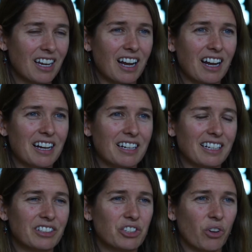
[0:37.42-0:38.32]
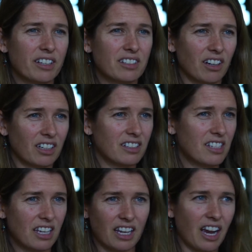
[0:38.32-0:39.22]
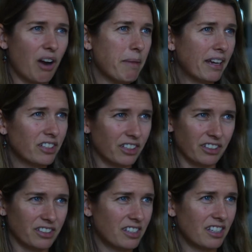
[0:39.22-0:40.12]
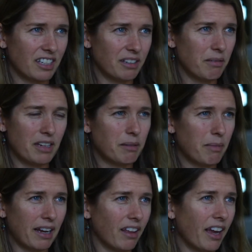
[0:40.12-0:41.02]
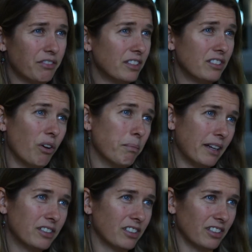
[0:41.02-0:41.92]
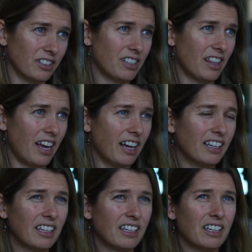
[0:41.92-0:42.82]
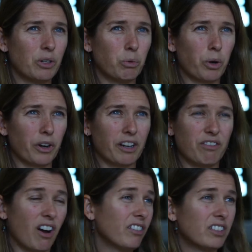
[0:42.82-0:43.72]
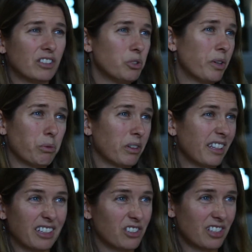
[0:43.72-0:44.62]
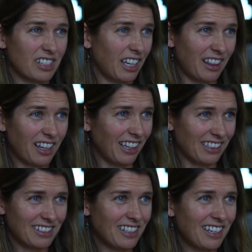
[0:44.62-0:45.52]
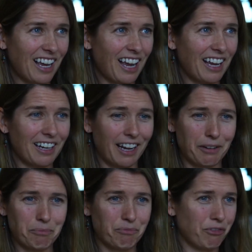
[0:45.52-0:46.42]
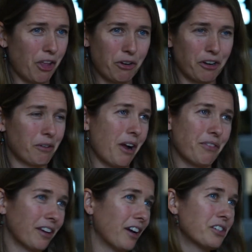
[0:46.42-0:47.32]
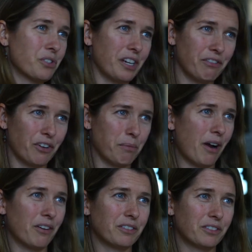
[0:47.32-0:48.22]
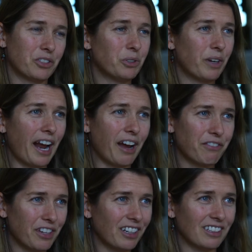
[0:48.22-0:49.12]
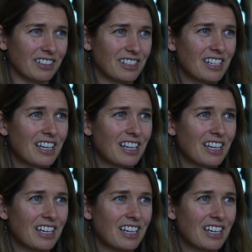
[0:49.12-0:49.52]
Uh, and so I started seeking out mentors in, in my life, adult mentors that were involved in doing really interesting things. And I floated around the country for about two and a half years.